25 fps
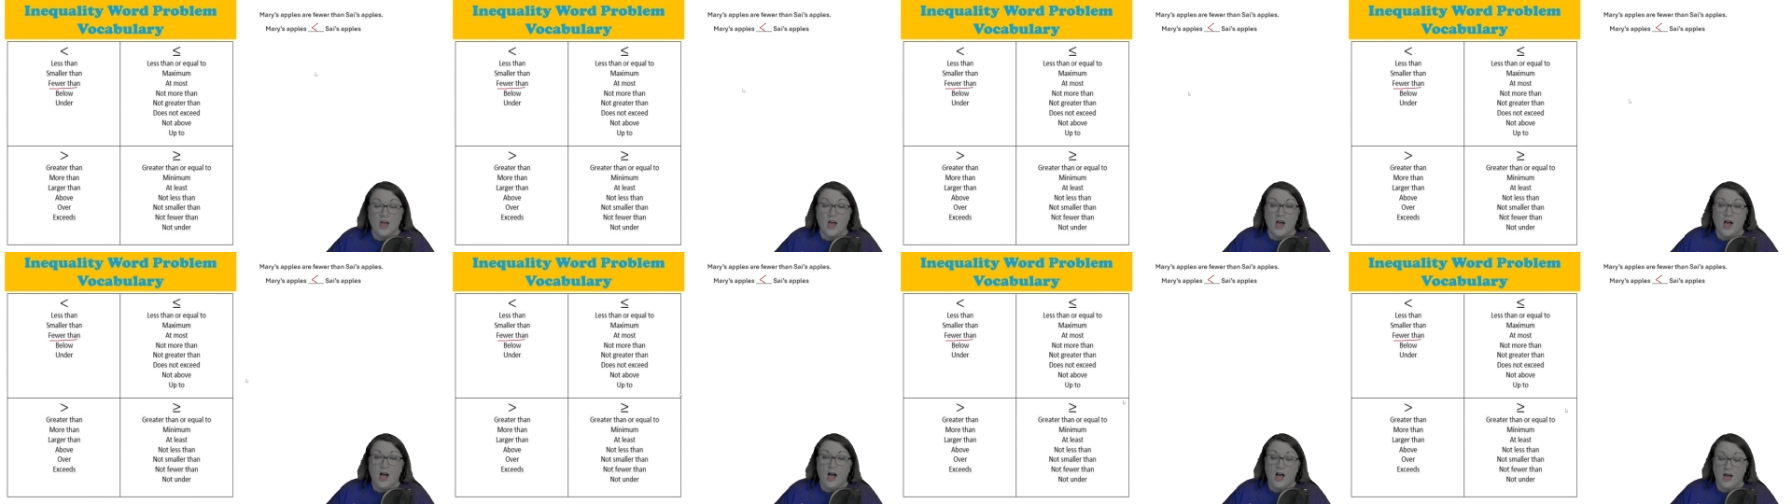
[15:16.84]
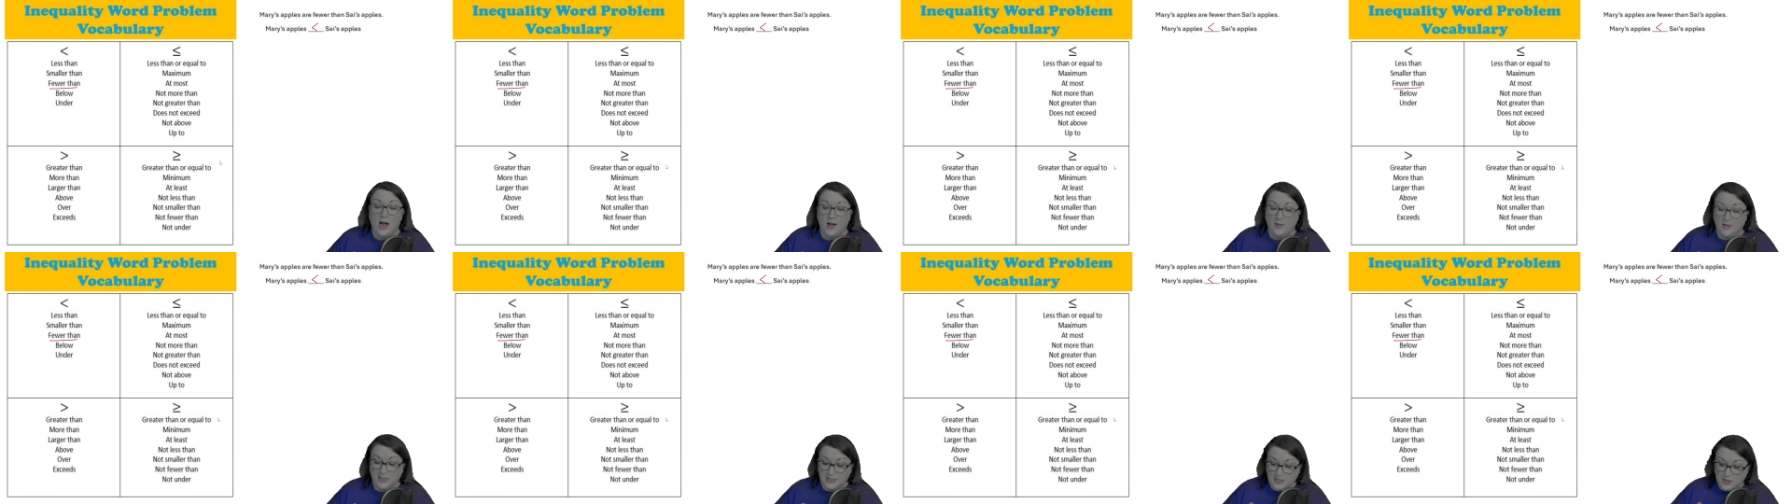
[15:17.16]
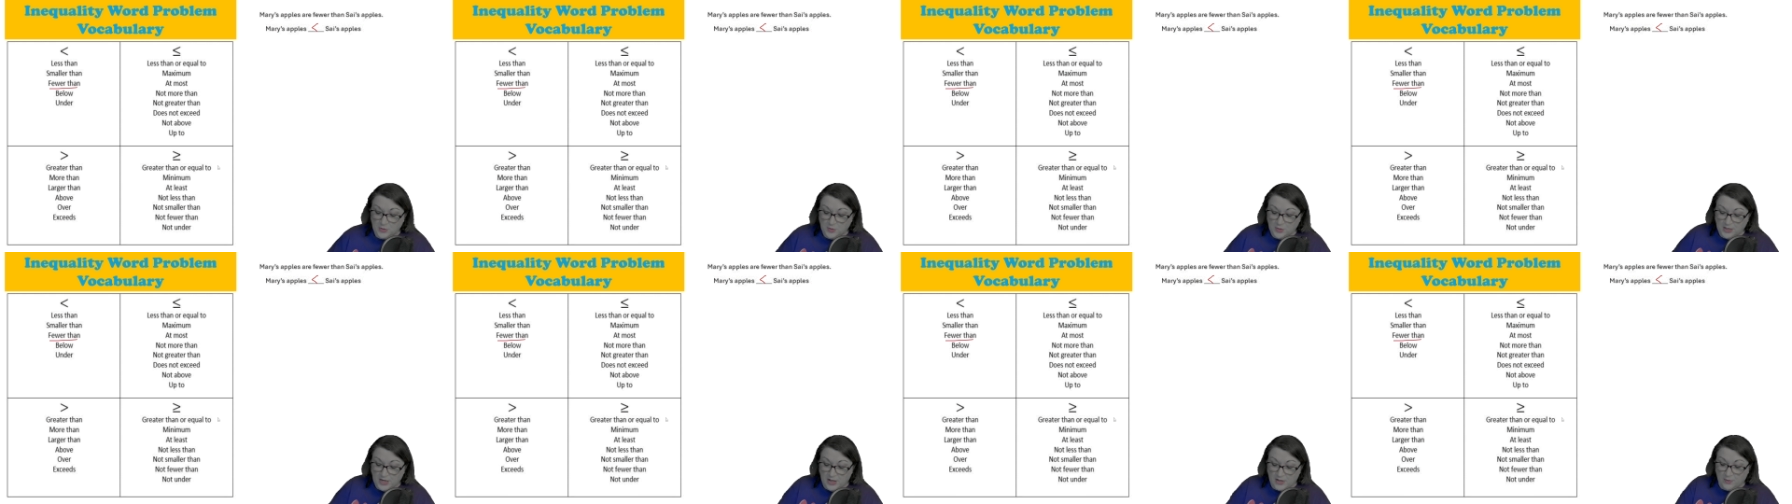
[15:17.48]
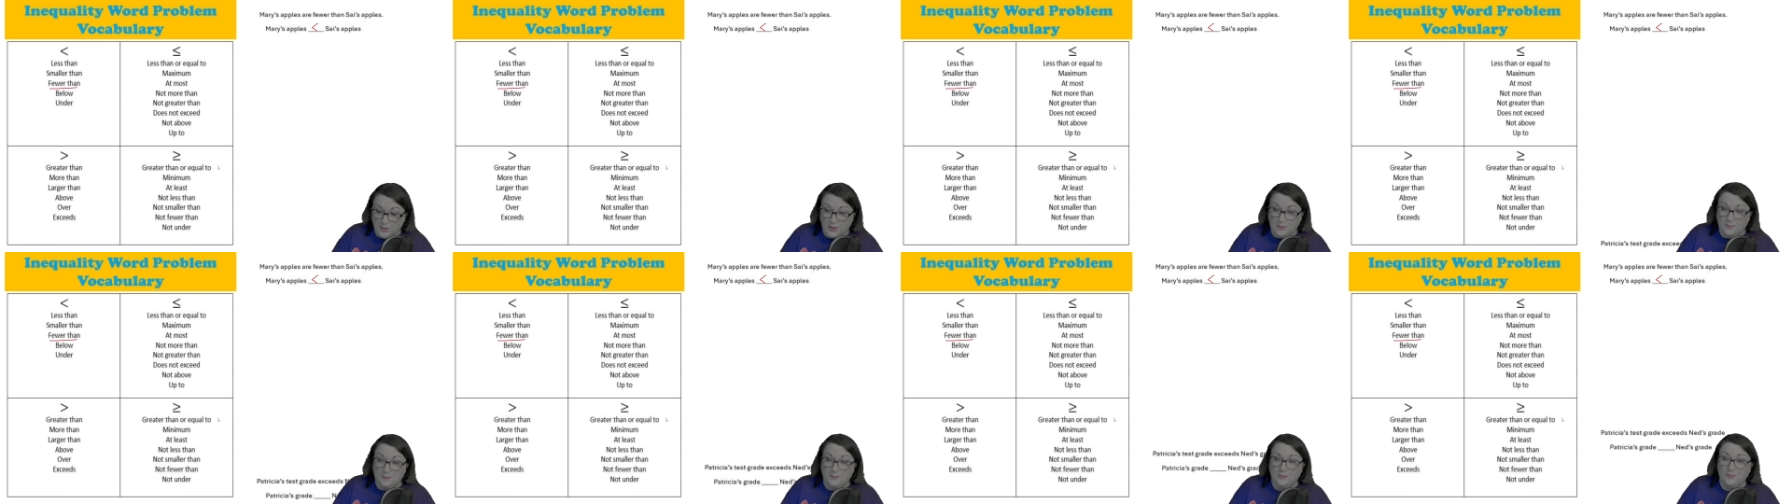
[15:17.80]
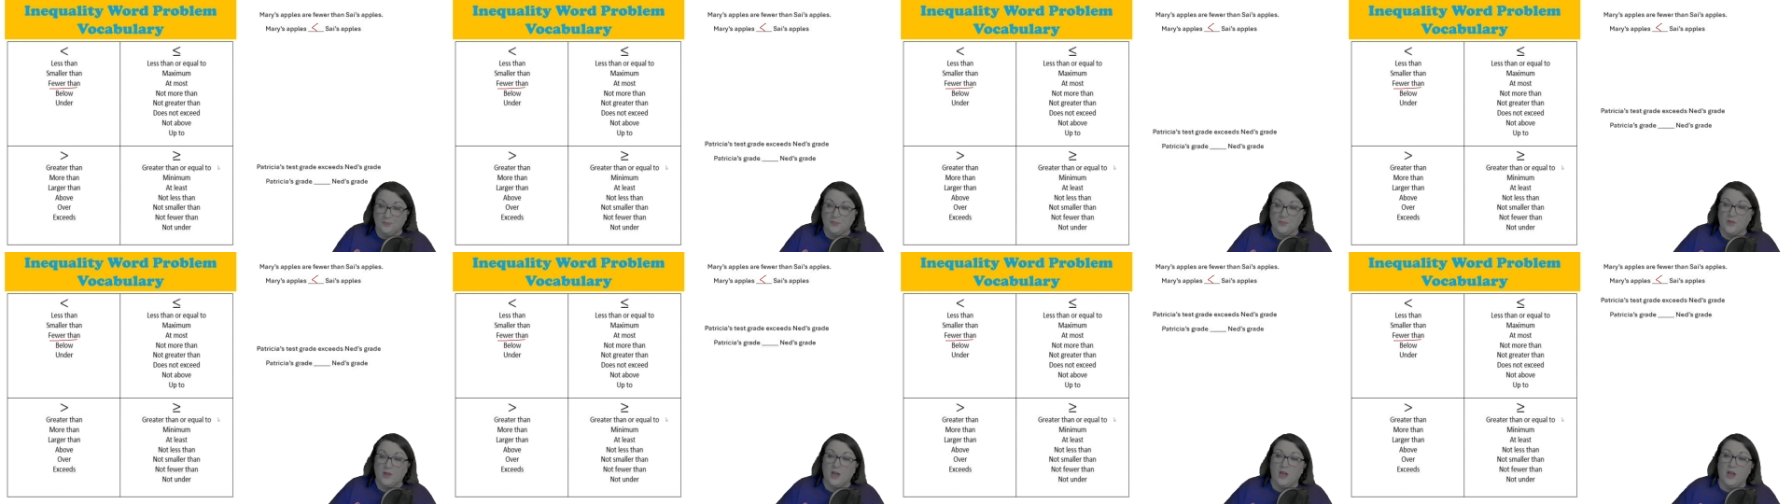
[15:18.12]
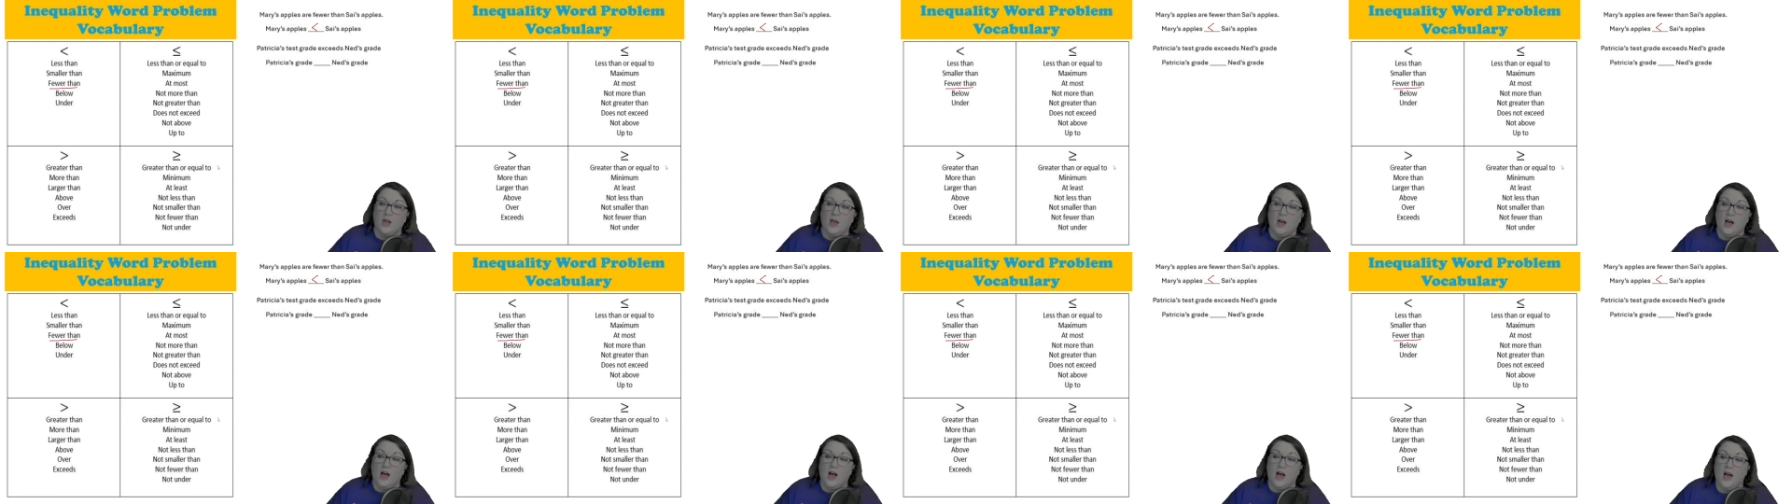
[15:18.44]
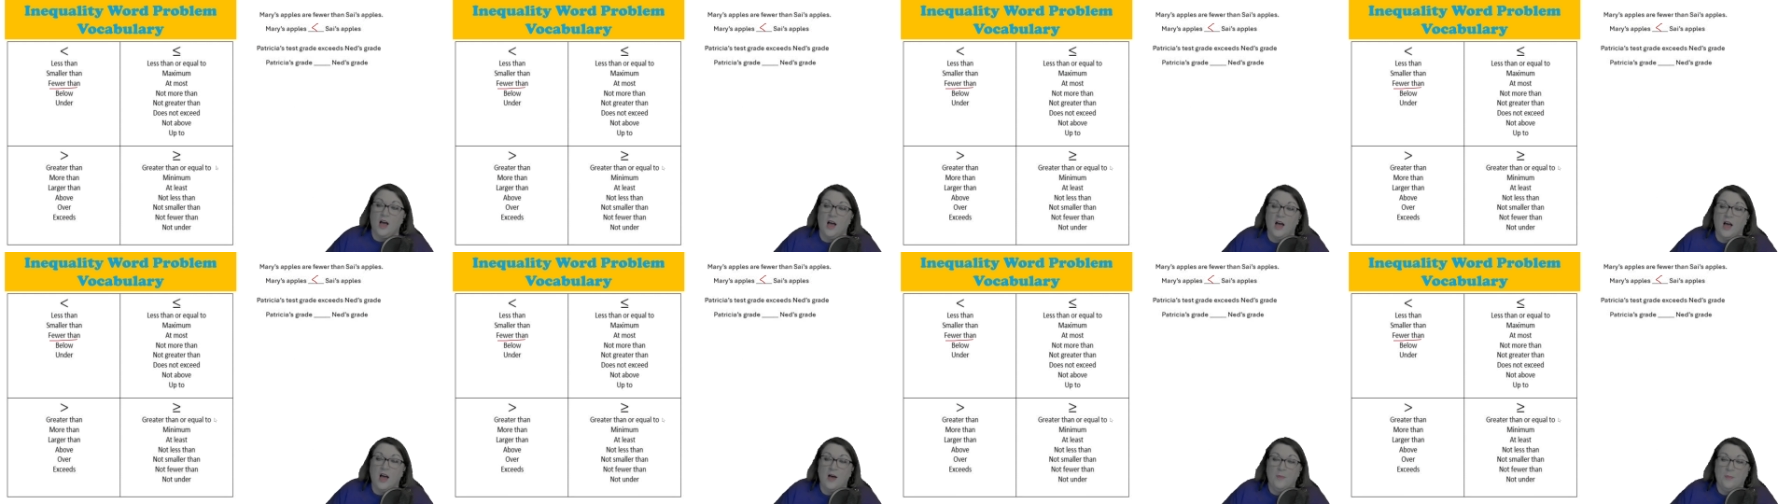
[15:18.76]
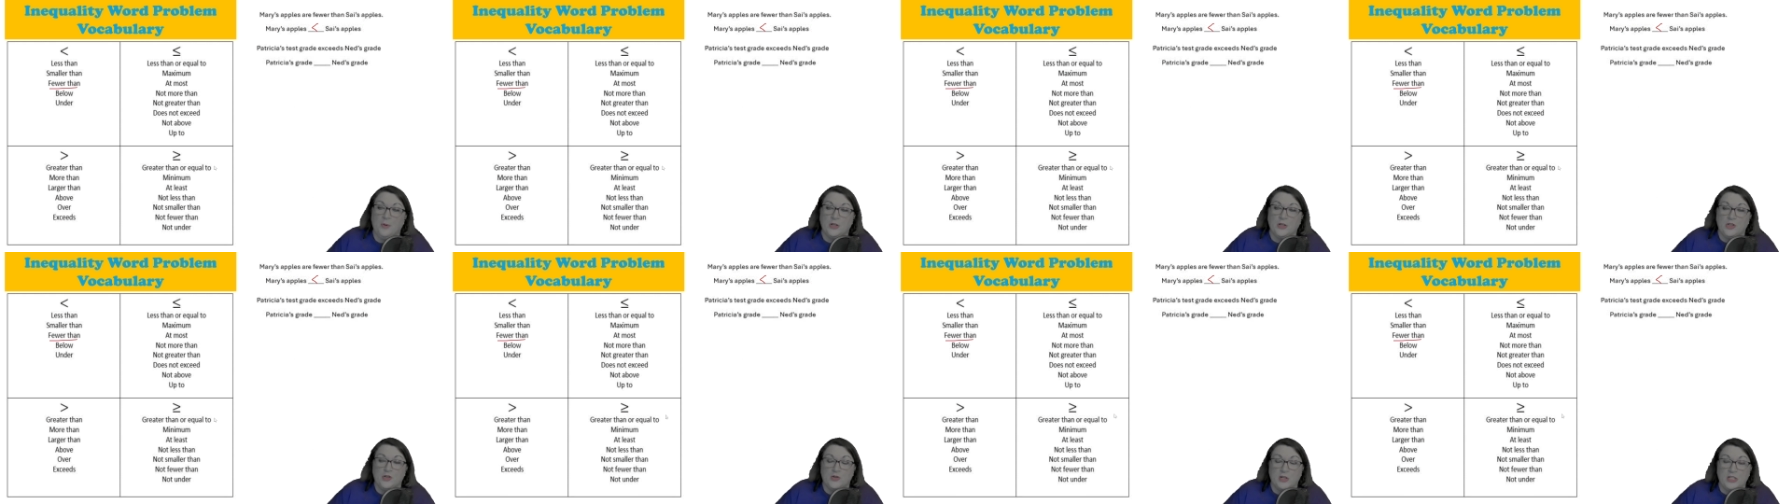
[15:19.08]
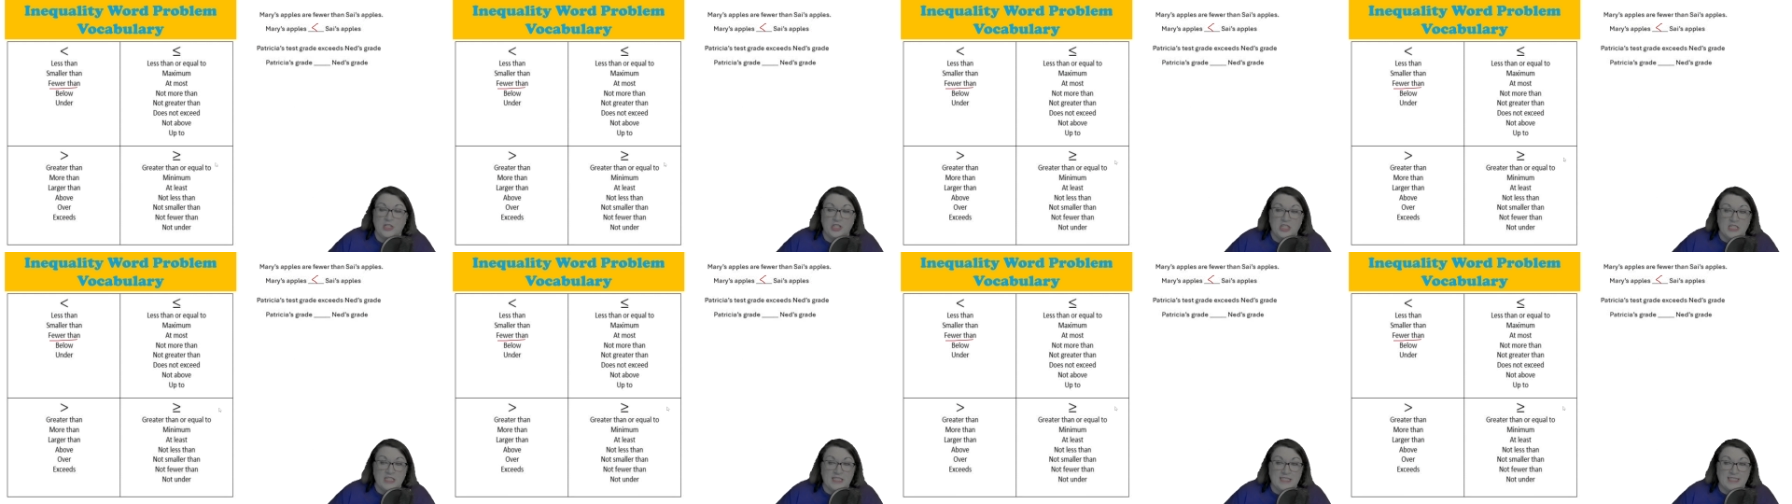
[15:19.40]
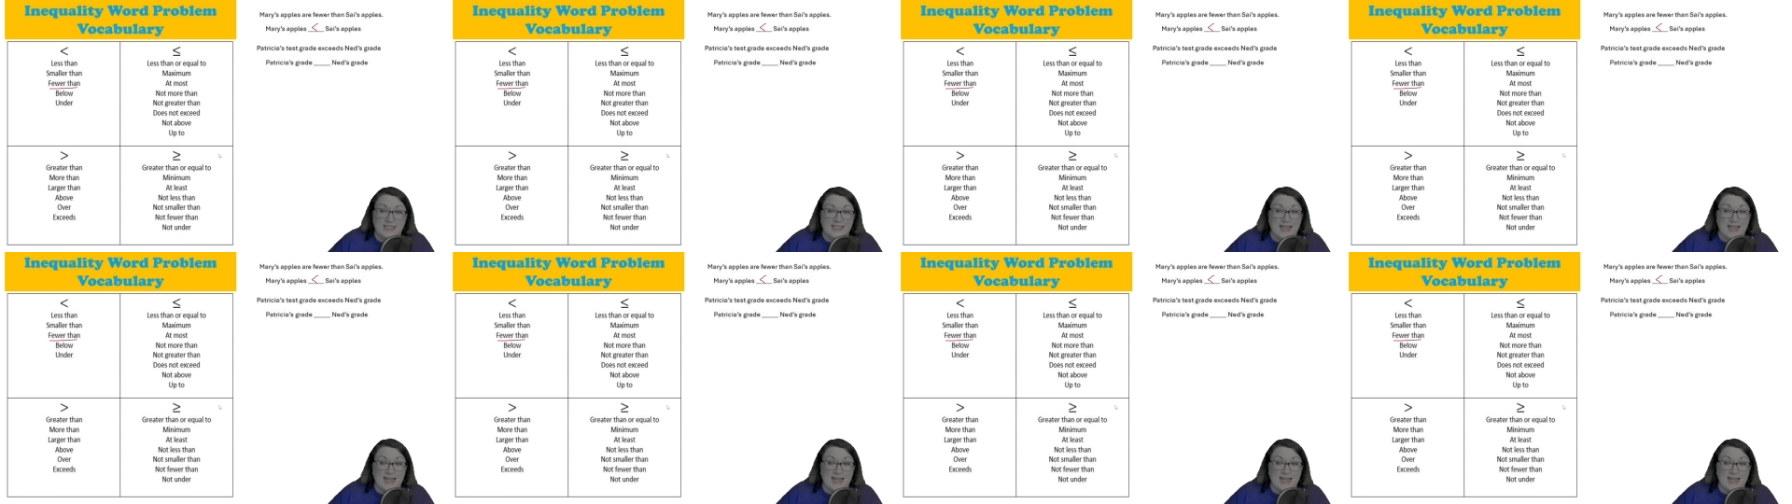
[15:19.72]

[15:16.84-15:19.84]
Let's do another one. Patricia's